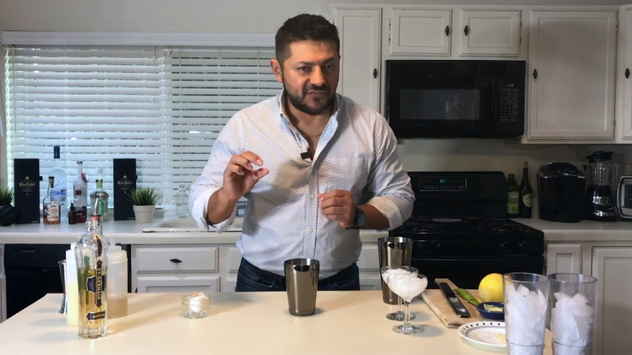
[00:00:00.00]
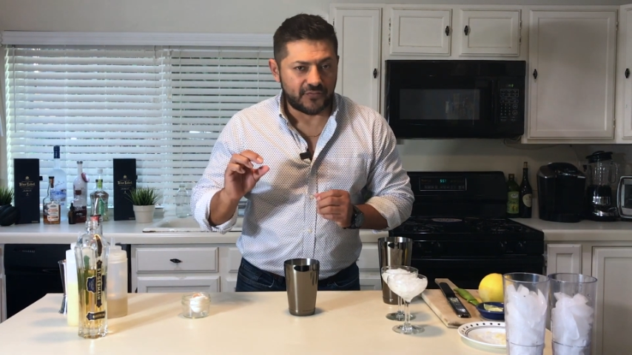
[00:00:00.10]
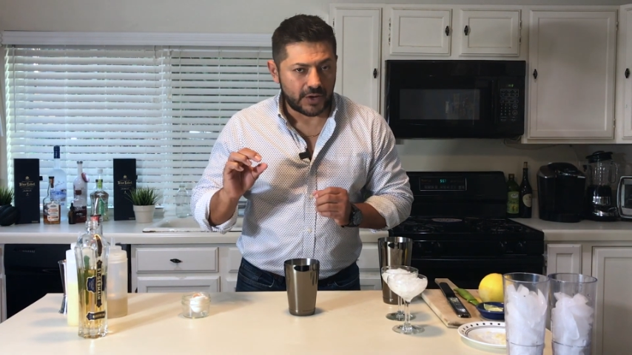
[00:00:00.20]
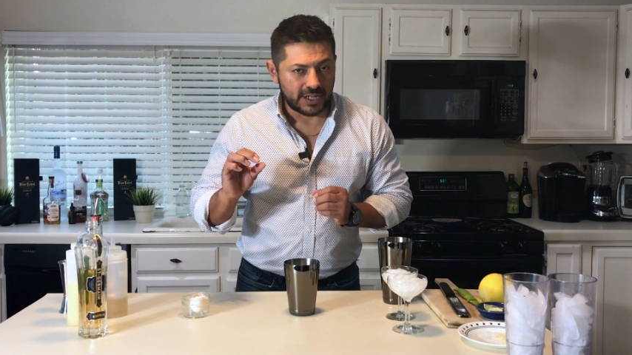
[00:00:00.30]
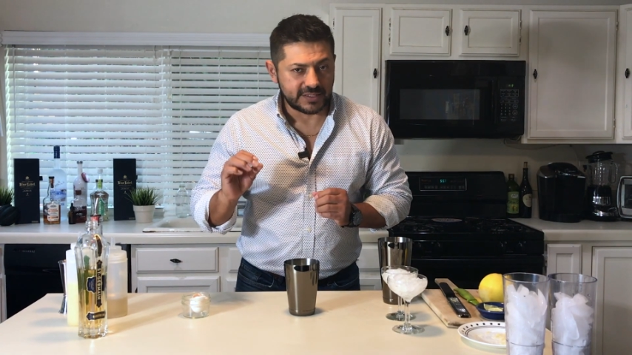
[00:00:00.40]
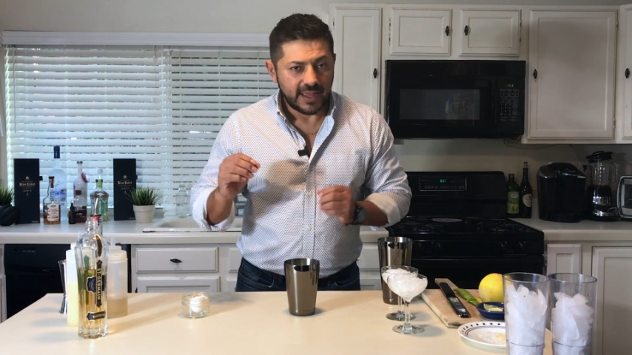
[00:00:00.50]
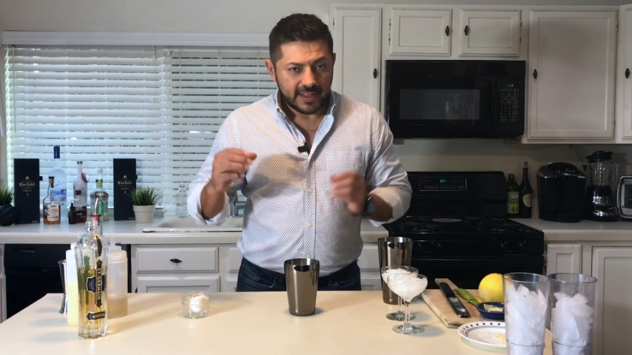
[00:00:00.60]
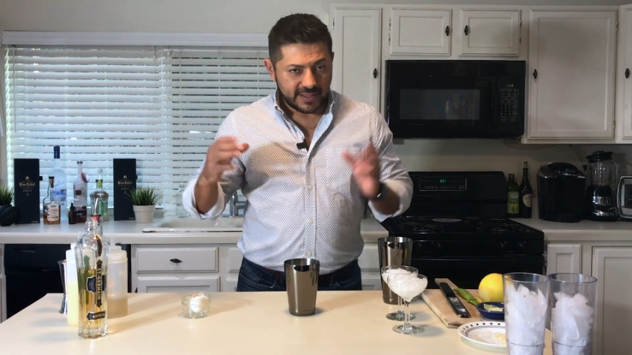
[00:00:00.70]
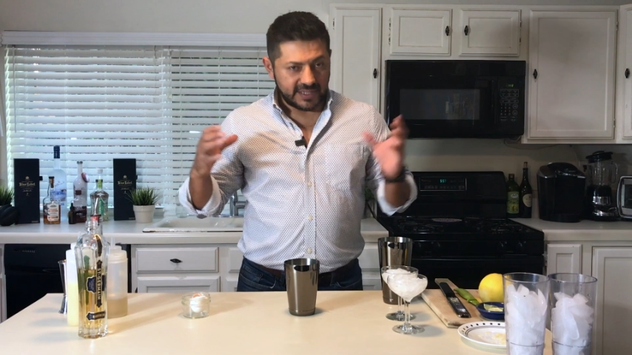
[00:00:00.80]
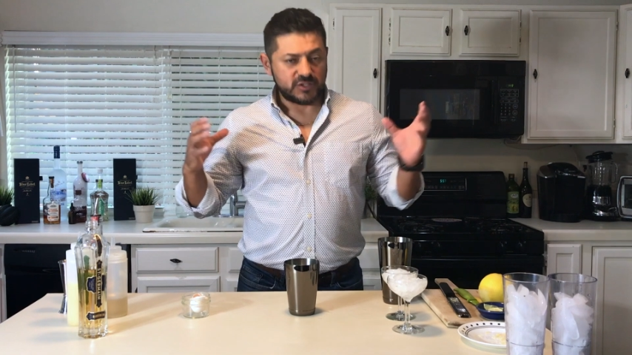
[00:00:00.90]
froth
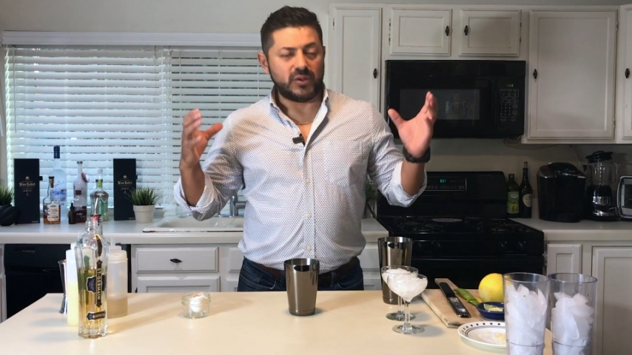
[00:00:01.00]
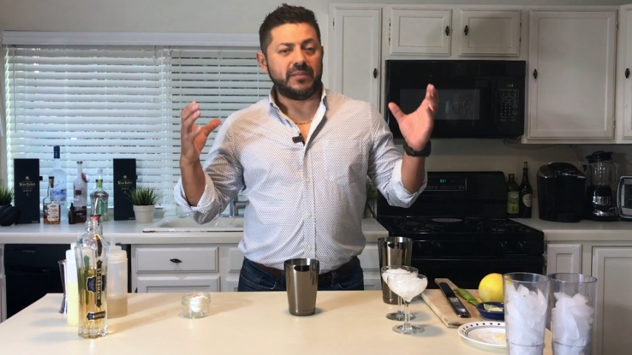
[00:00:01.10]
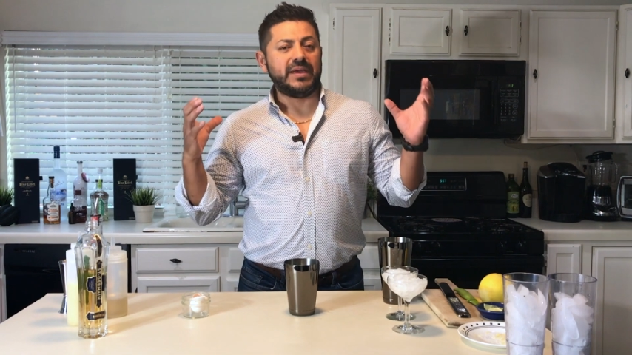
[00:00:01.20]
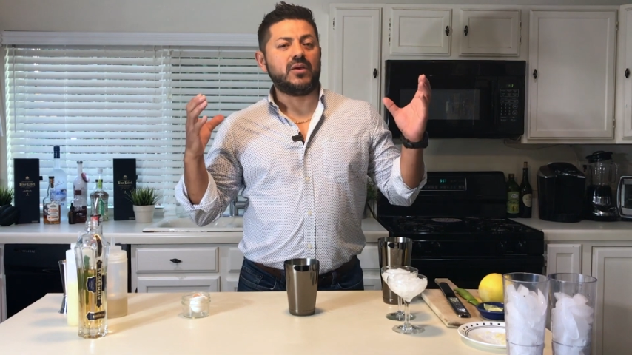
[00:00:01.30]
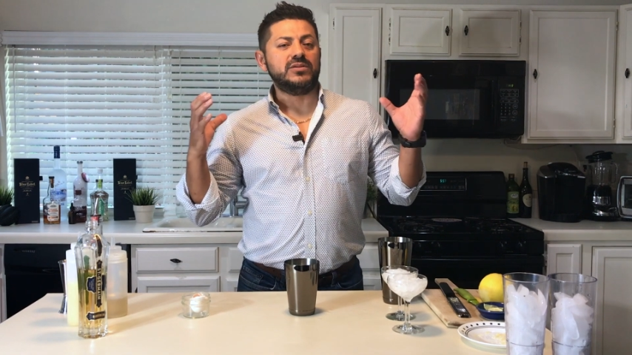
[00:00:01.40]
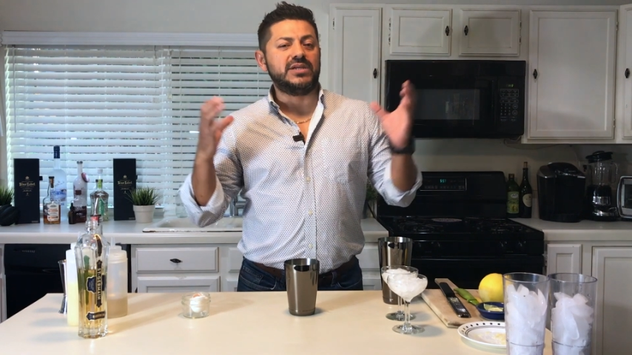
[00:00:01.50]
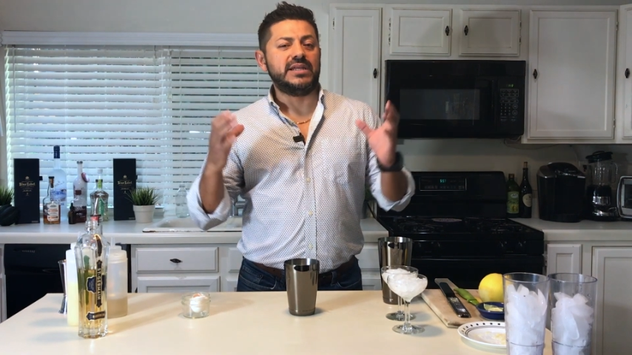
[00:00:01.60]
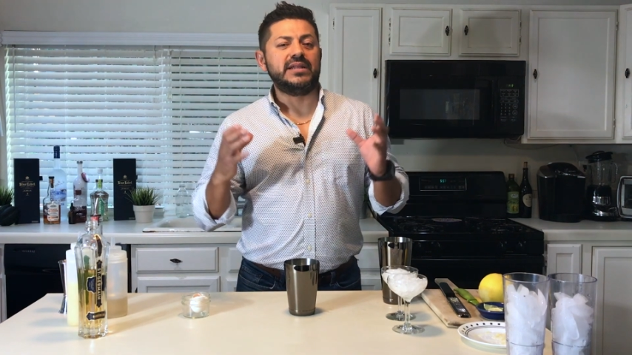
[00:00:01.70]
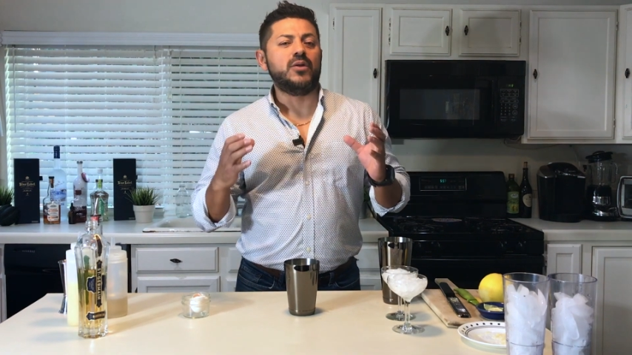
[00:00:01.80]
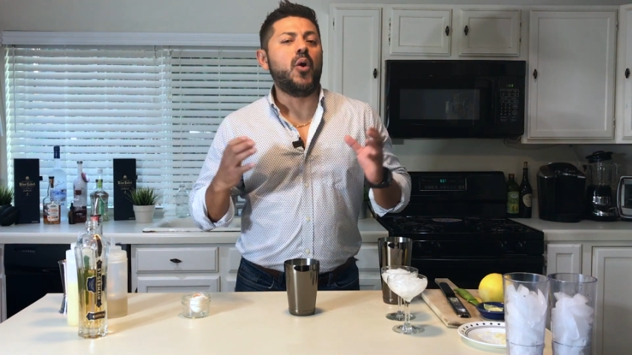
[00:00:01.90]
that is gonna be
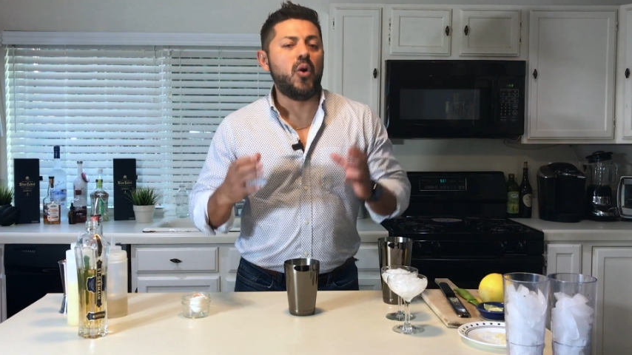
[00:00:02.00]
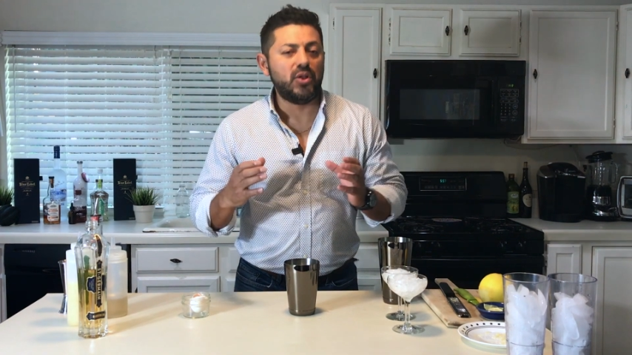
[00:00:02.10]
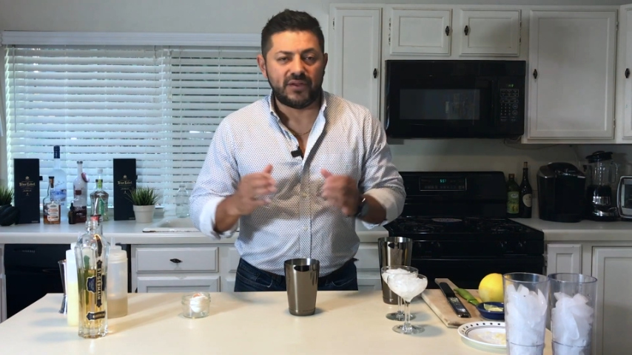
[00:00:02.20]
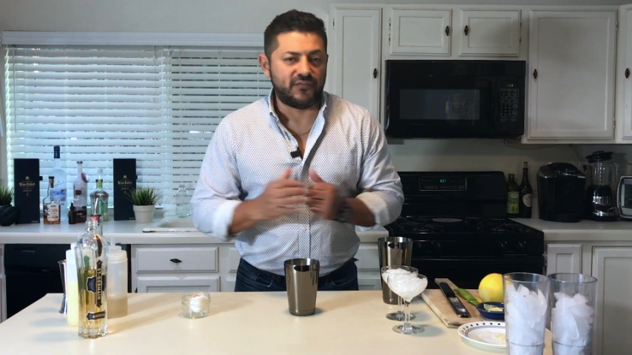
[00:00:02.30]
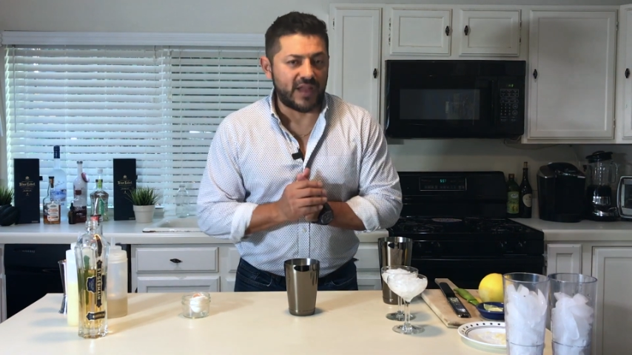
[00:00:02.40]
containing all the